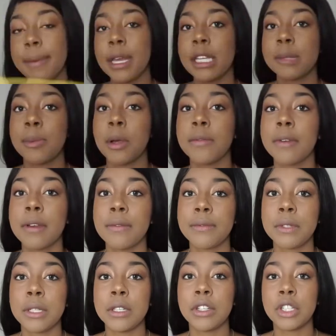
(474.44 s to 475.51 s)
I mean, it's
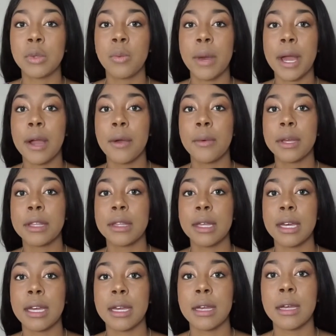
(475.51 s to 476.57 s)
perfect to just wear with
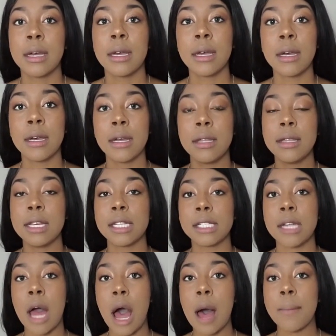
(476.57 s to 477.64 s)
like this
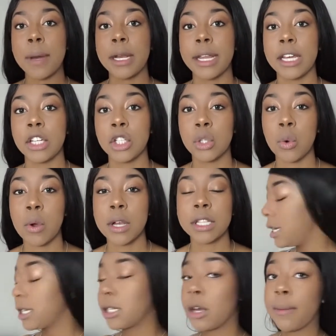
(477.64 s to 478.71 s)
top and like shorts.
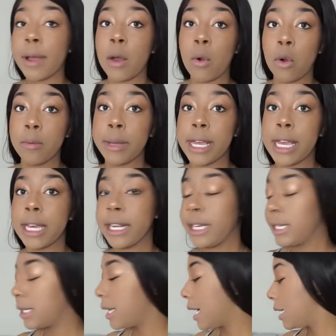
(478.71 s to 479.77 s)
These are my old
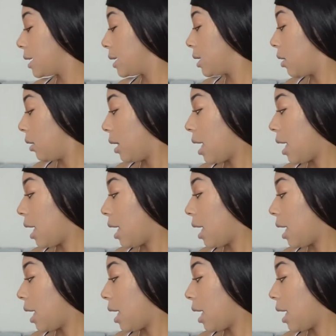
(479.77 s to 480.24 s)
bikinis that I still